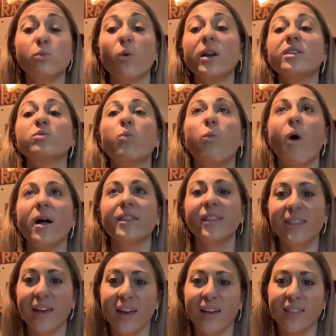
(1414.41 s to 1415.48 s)
what is one
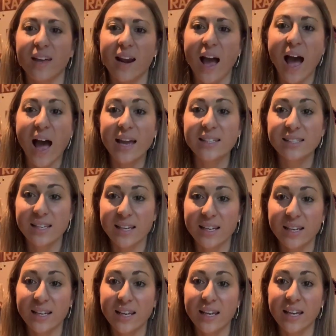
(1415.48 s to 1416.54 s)
thing that I
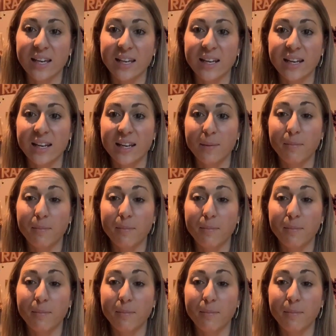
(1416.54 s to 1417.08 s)
did in